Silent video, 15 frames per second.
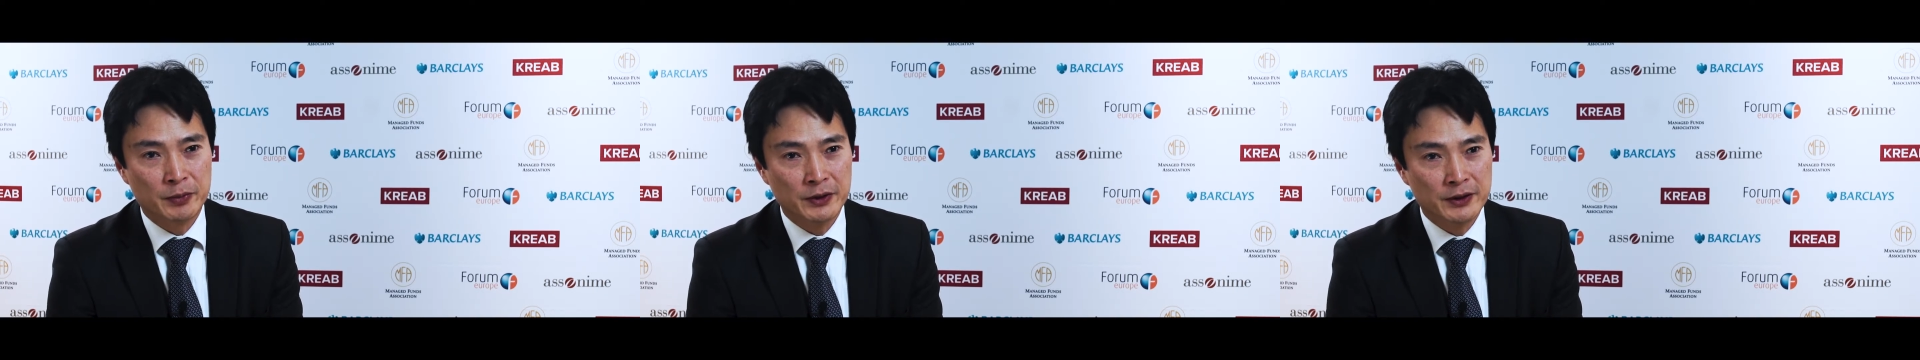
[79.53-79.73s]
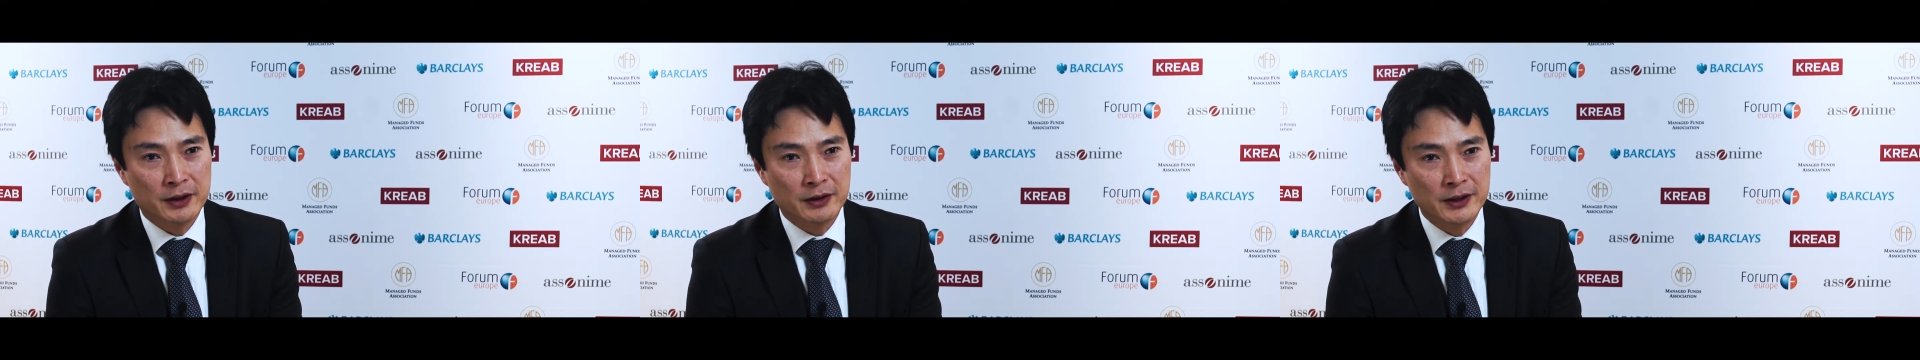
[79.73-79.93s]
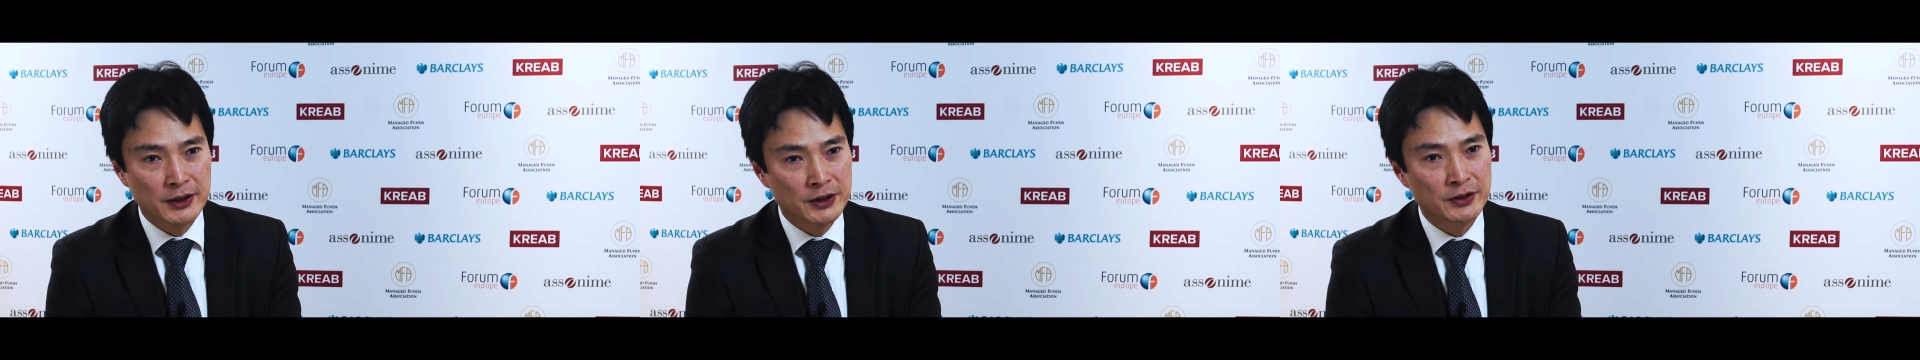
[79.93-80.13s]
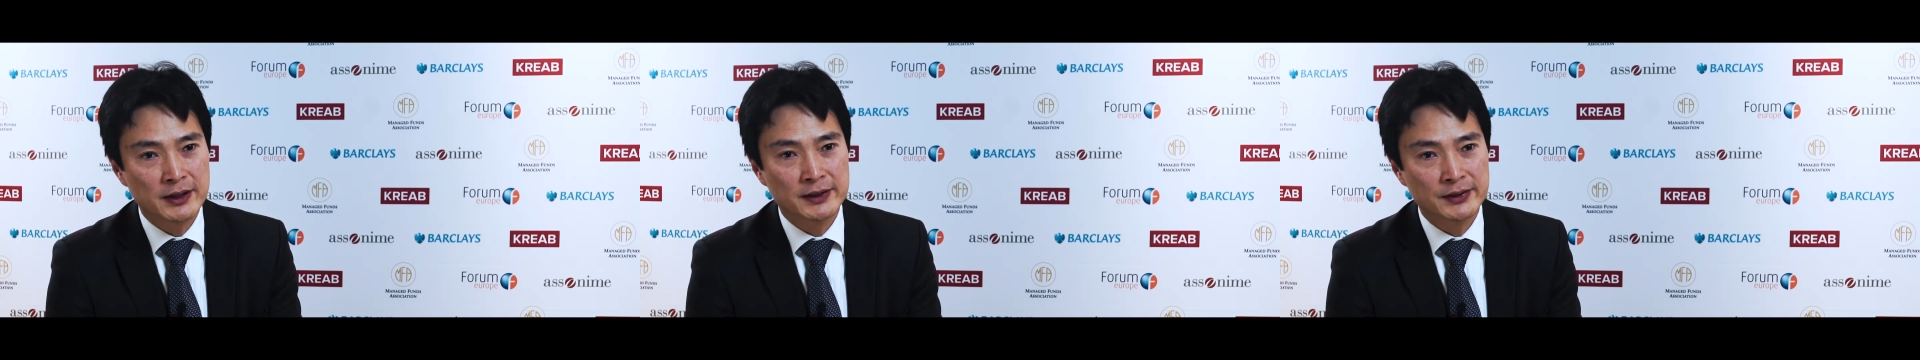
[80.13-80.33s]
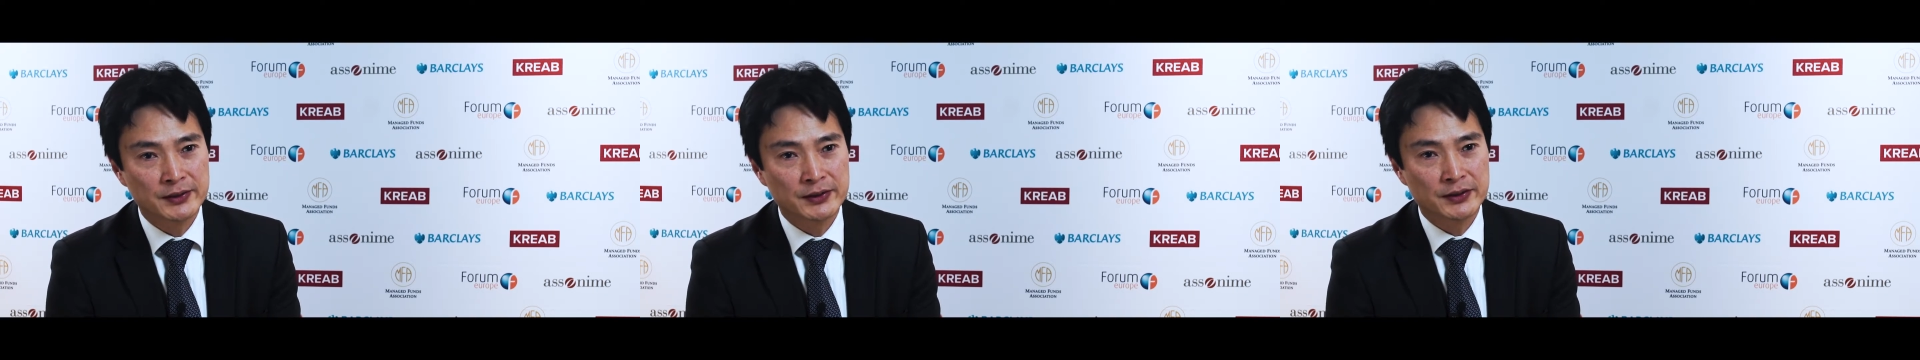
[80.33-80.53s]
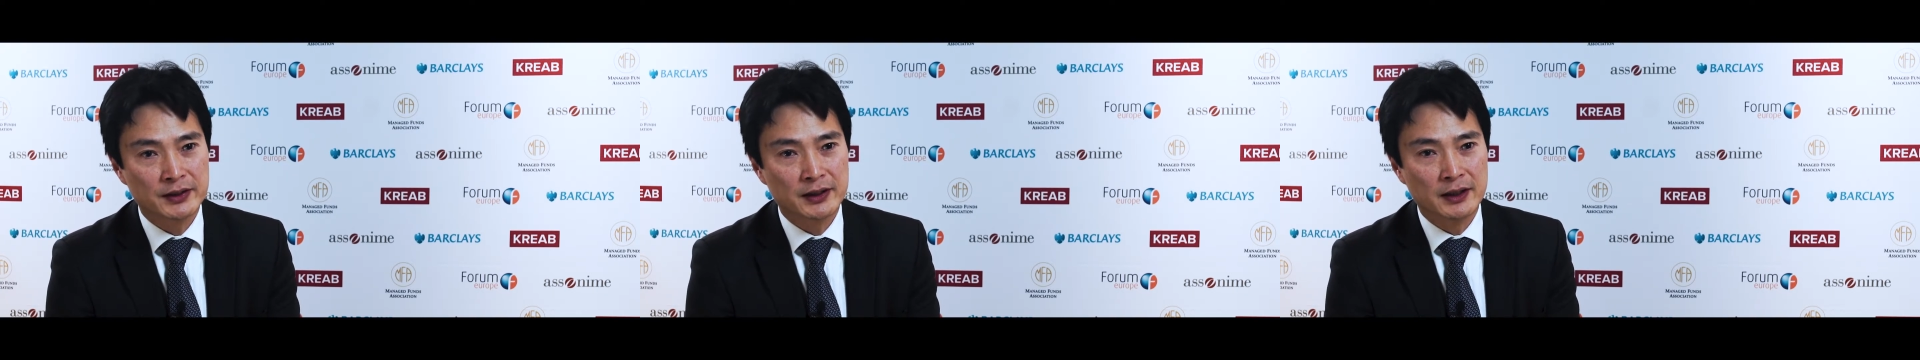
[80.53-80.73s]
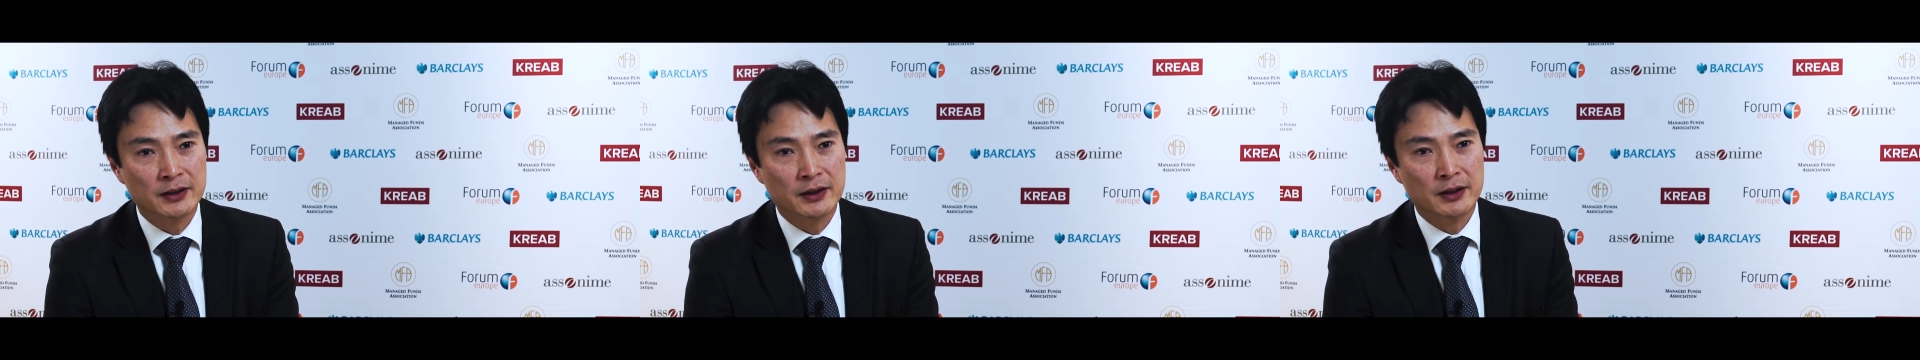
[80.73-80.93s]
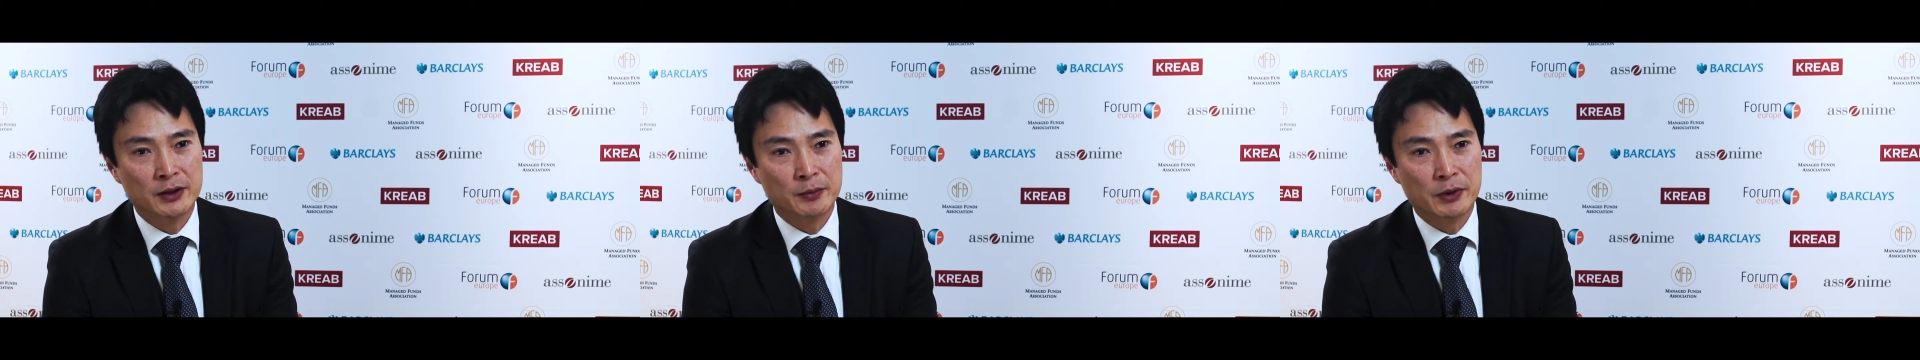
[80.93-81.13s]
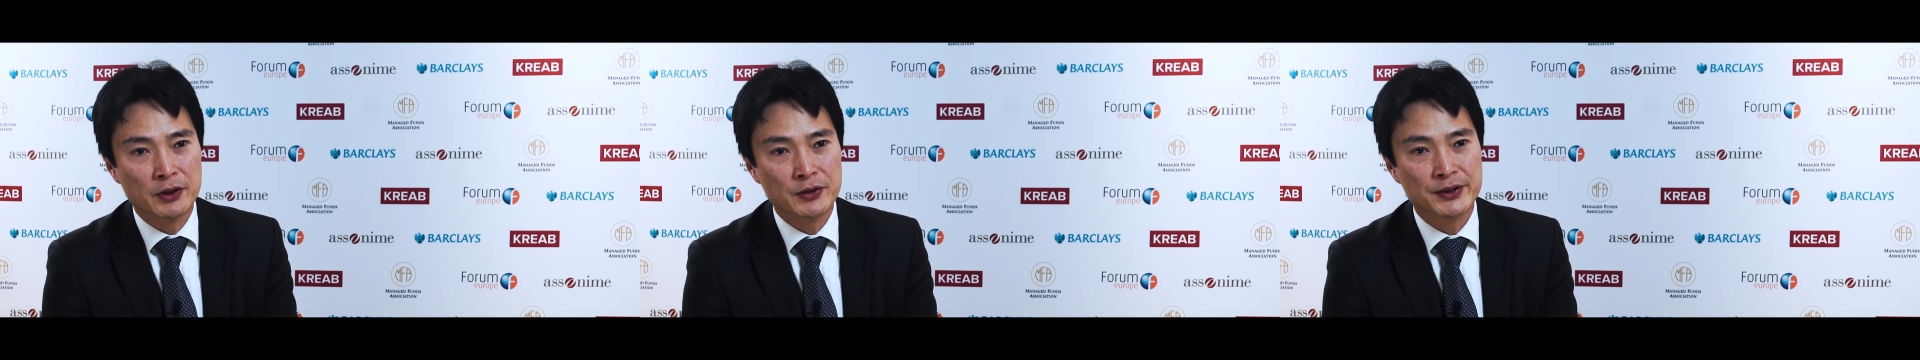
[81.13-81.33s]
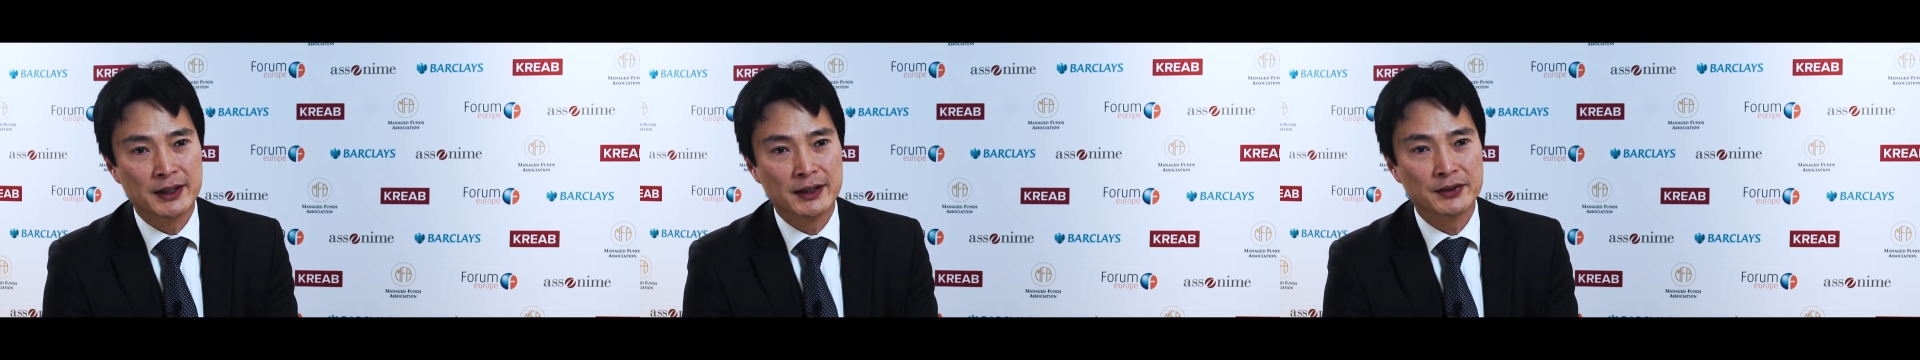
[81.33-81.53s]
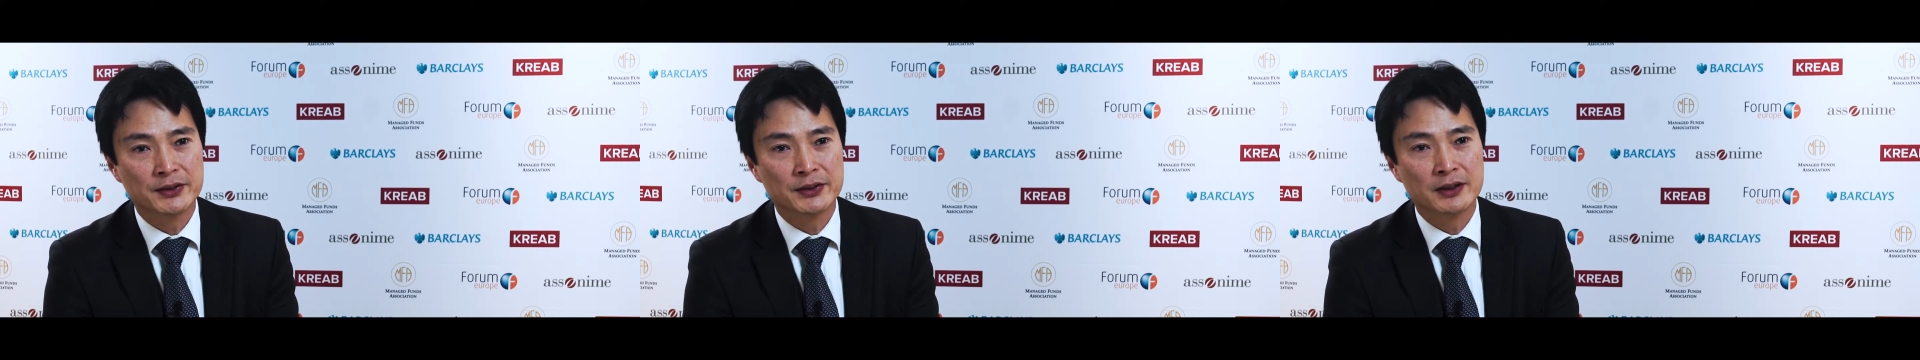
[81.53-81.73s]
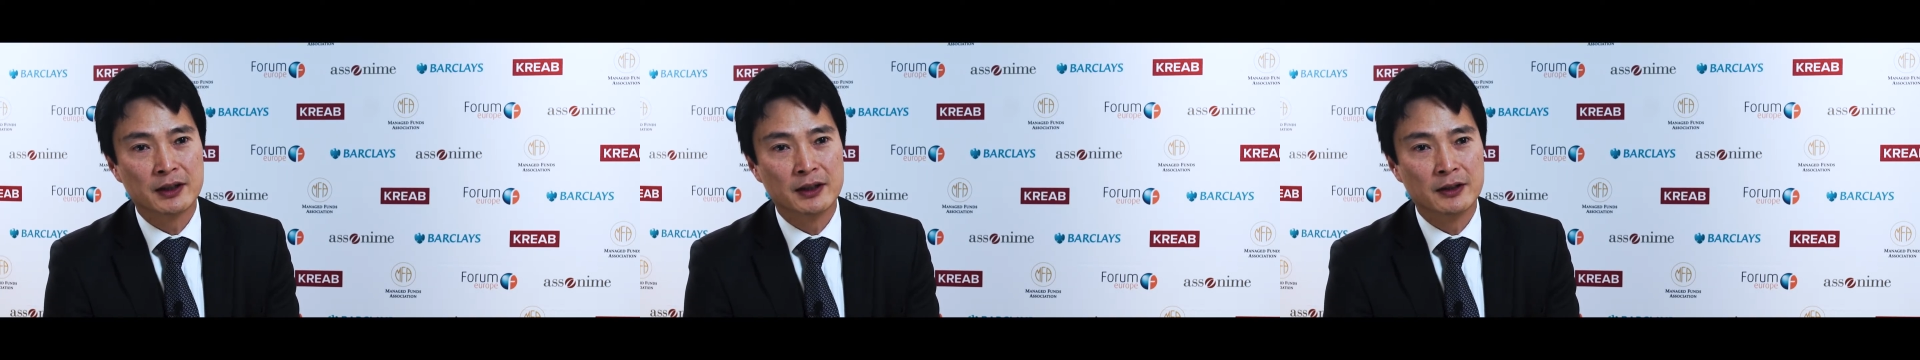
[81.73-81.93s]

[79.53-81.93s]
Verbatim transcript: political interests in, in the process,